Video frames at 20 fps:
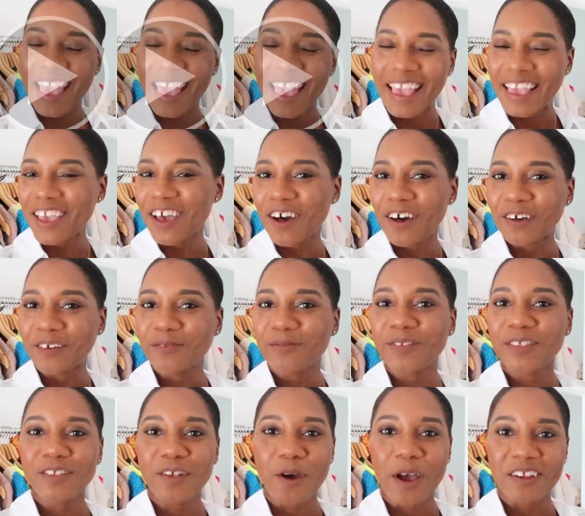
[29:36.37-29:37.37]
Hey
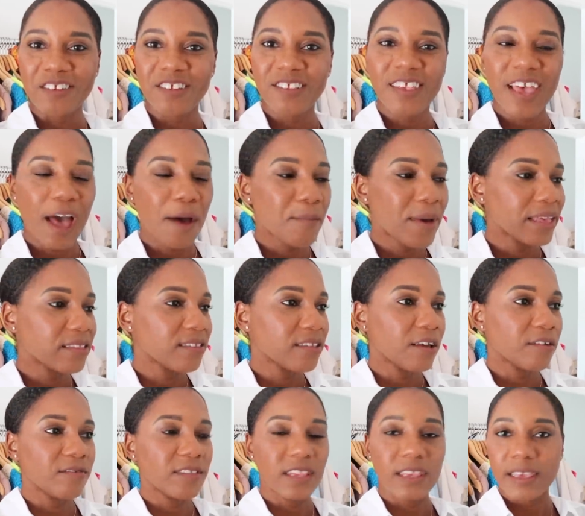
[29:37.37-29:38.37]
y'all, so I just got
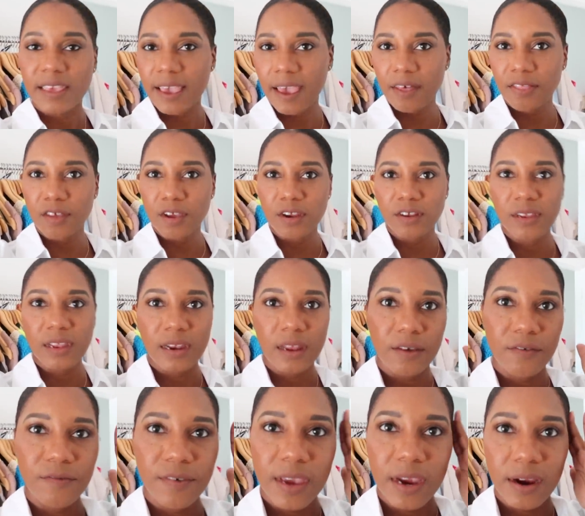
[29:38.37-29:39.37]
myself together, did
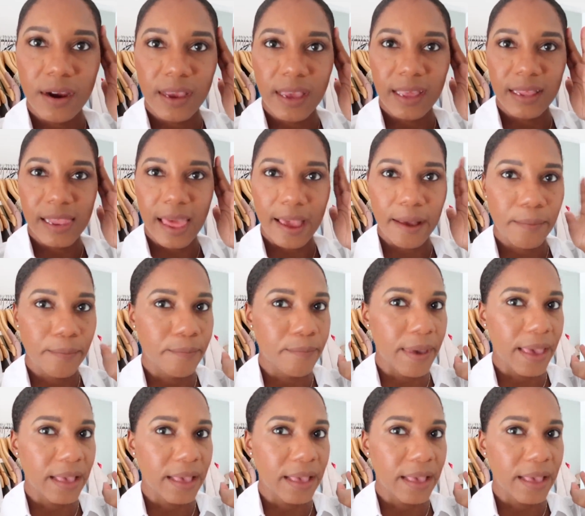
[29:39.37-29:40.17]
a very like